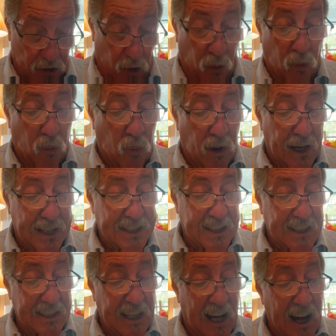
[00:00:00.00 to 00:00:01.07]
Oh, what
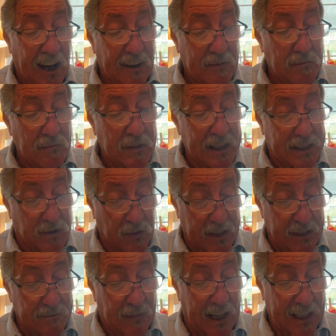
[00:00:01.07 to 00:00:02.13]
a love
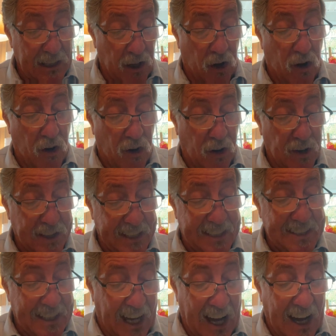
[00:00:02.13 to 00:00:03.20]
between my Lord
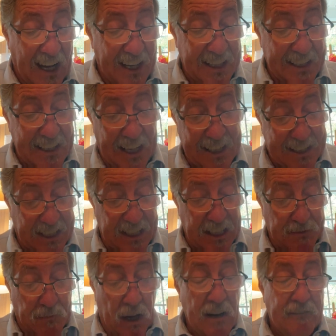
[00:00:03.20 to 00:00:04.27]
and I. I
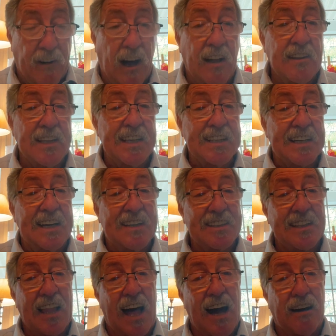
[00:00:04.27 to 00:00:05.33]
keep falling in
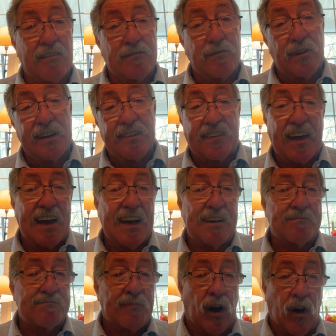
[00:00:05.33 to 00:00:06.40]
love with
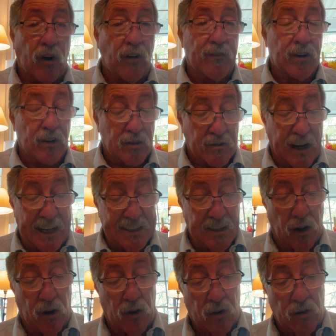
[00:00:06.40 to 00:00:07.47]
him over and
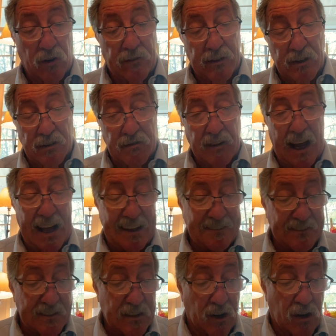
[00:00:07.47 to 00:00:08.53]
over
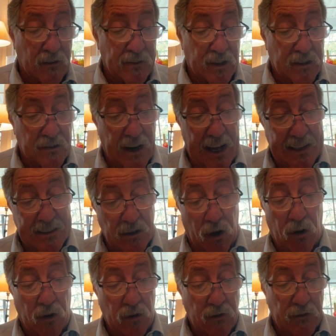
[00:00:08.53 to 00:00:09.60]
and over and
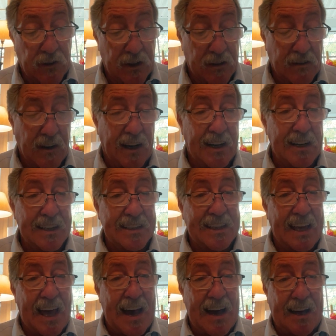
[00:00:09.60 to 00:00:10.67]
over
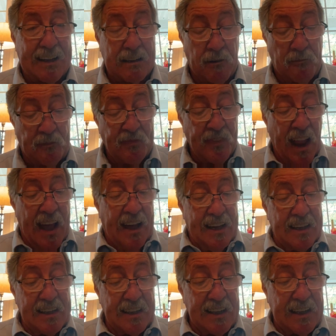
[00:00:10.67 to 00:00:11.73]
again.
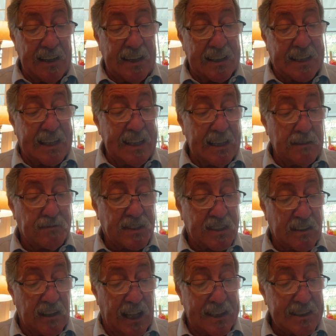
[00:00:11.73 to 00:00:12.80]
He keeps
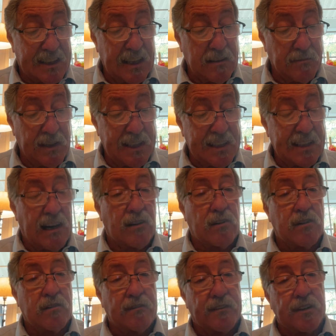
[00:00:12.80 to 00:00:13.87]
cleansing me
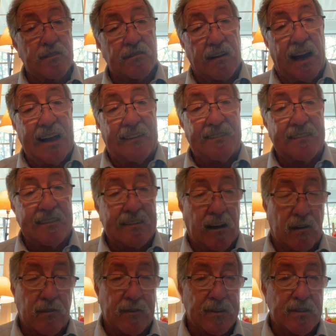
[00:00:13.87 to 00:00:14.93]
over and
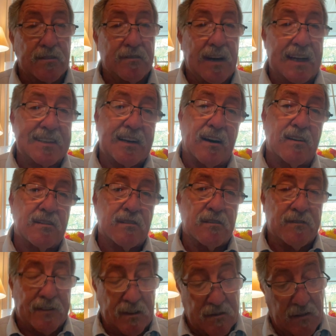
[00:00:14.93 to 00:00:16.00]
over and
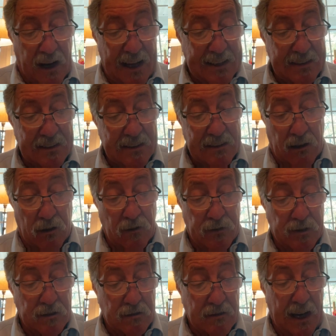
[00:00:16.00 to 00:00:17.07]
over and
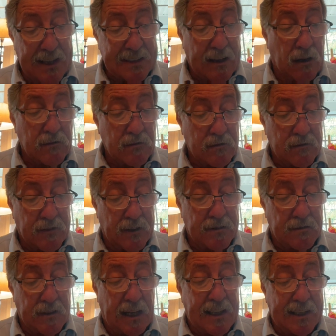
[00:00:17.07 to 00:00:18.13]
over and
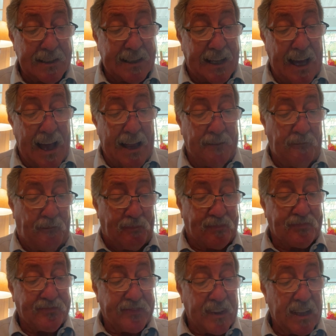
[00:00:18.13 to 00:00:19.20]
over
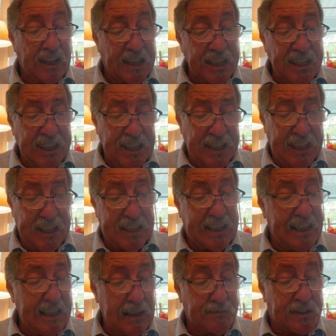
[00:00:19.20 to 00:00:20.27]
again. He
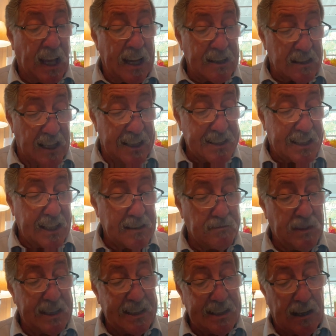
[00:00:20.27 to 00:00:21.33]
keeps cleansing
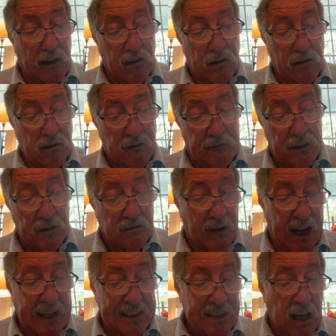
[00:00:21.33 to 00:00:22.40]
me over
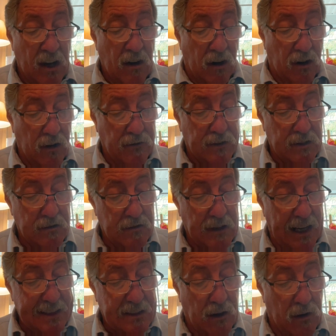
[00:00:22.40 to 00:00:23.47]
and over
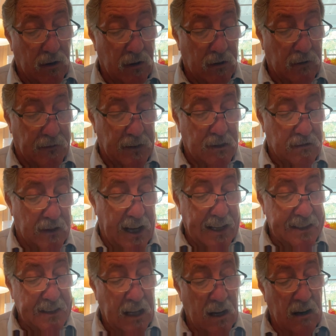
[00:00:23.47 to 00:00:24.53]
and over
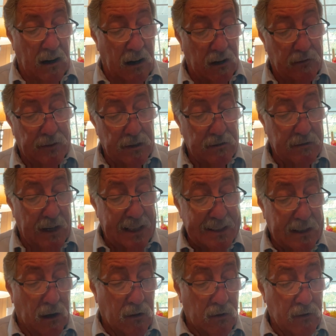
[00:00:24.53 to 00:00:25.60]
and over
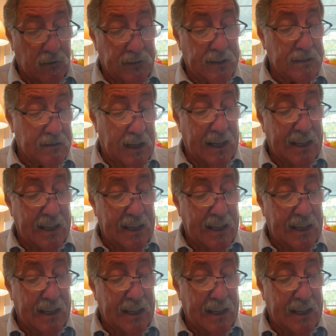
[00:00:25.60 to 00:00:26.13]
and over